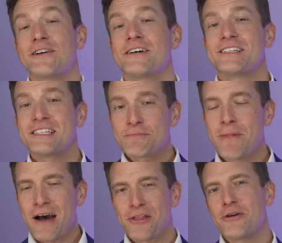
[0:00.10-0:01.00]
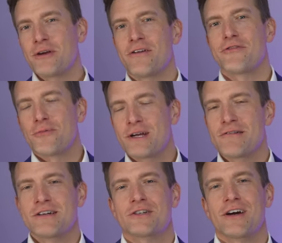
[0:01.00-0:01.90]
guys, it's Matthew here from
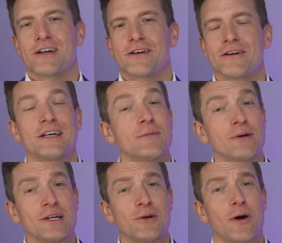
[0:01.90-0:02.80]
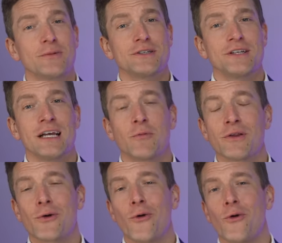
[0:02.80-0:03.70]
Hearing Tracker, keeping you up to date
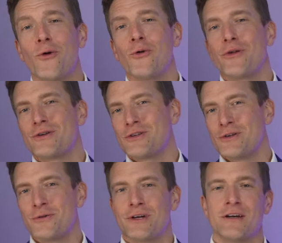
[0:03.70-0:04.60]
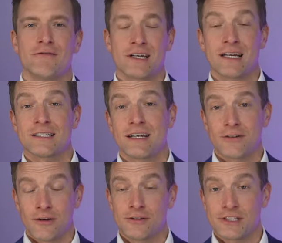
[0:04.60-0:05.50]
with all new hearing aid
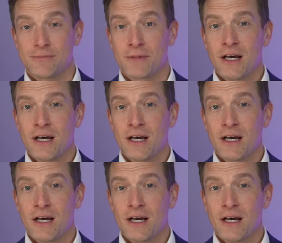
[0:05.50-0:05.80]
technology.